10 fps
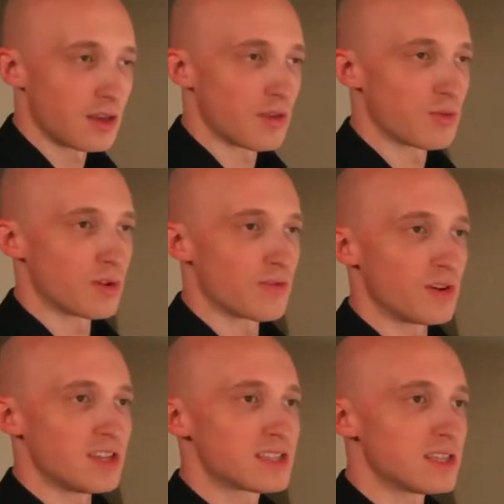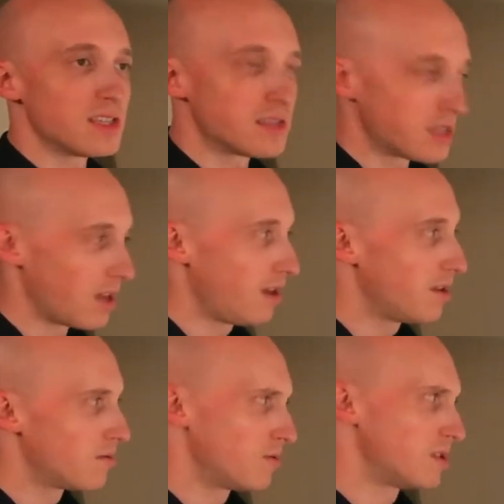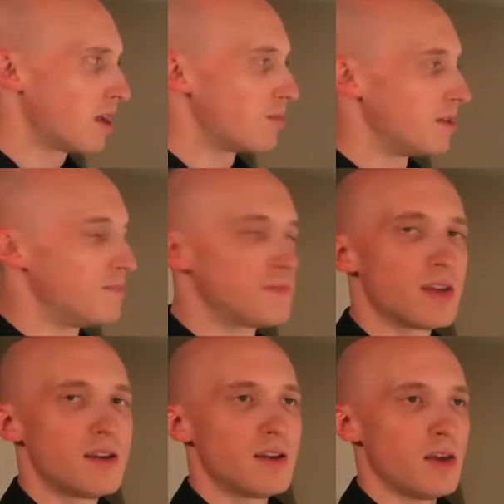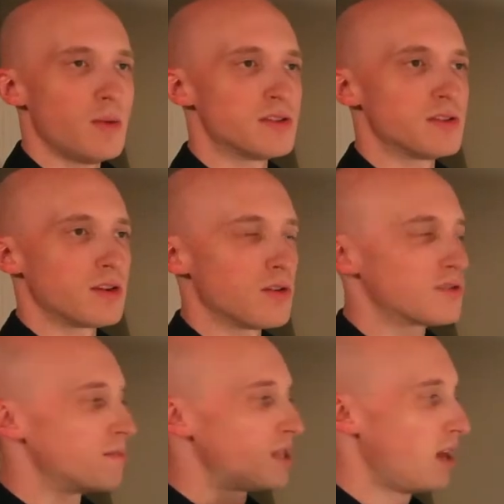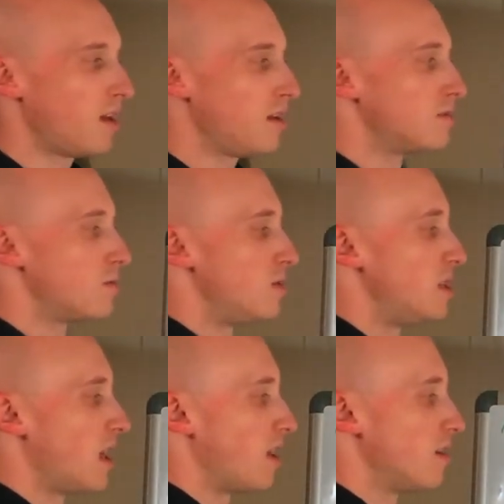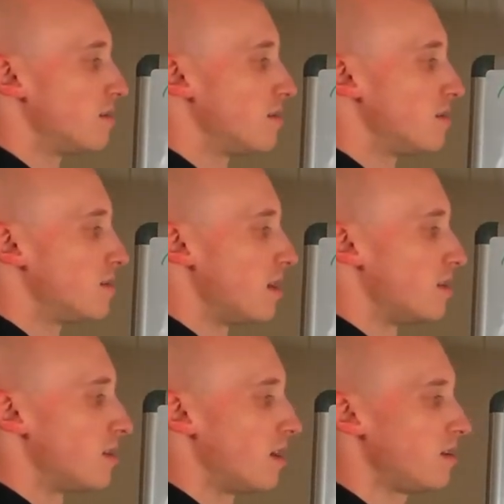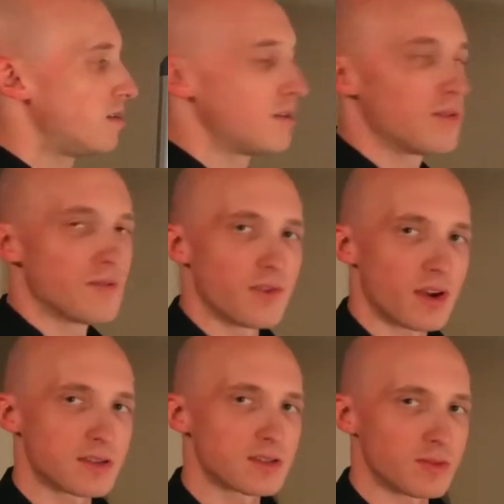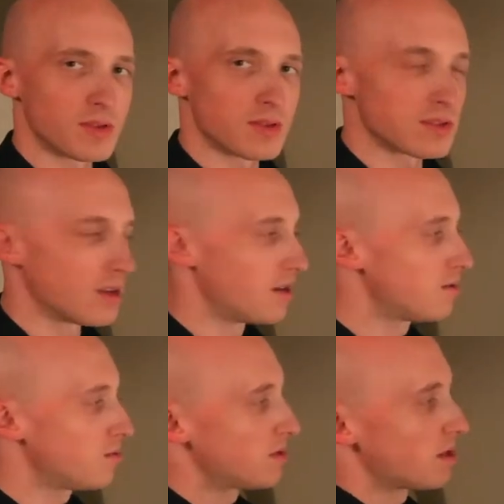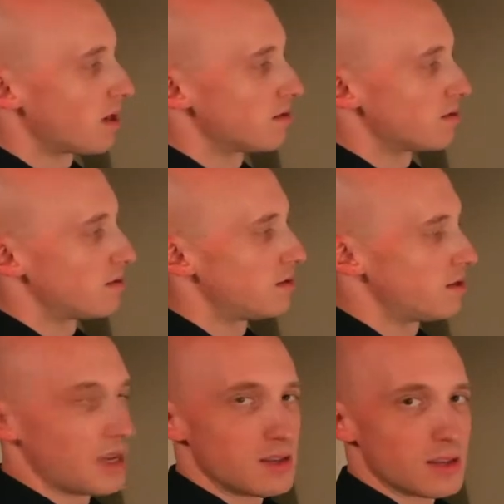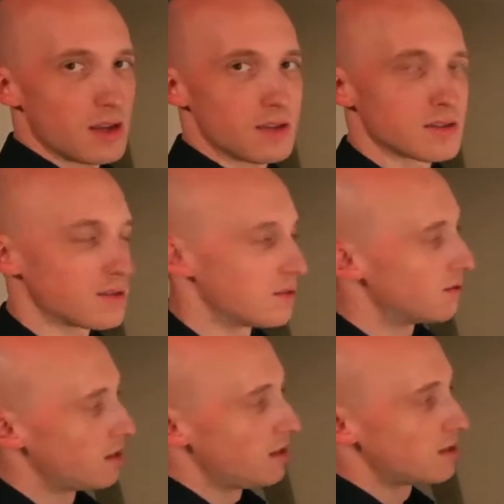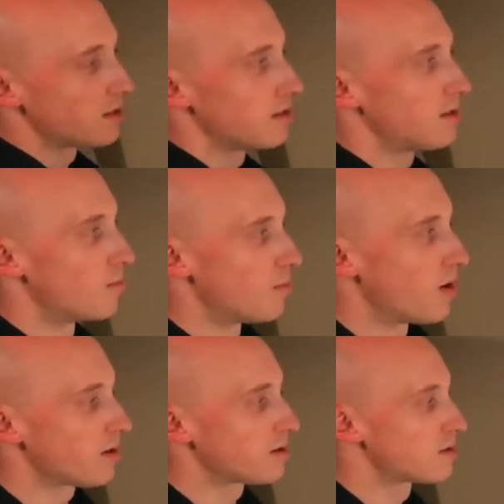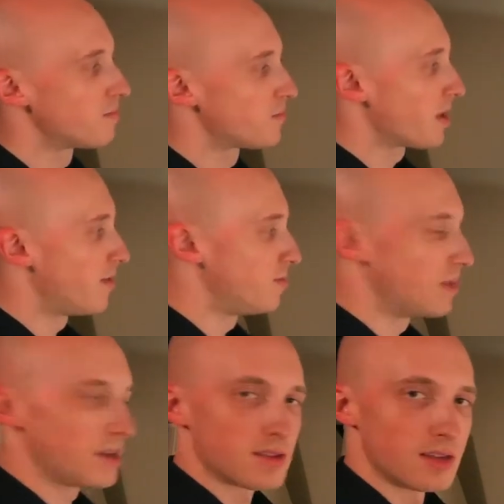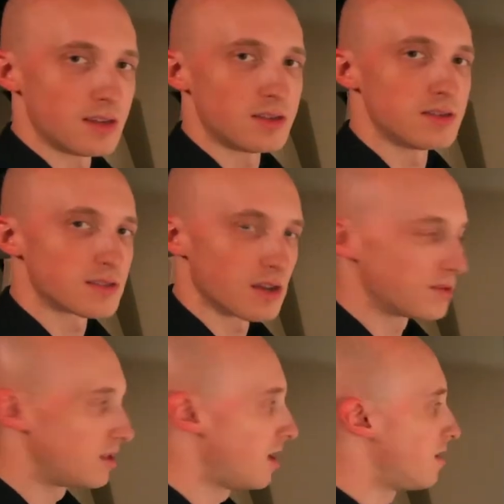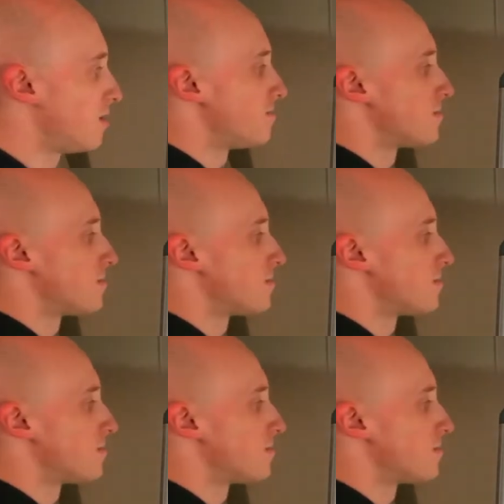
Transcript: If you want to voice te, what does that mean? It means it goes from te to de. Te and de. Very similar sounds. We just add a little ting ting, these little marks, and we make the sound de.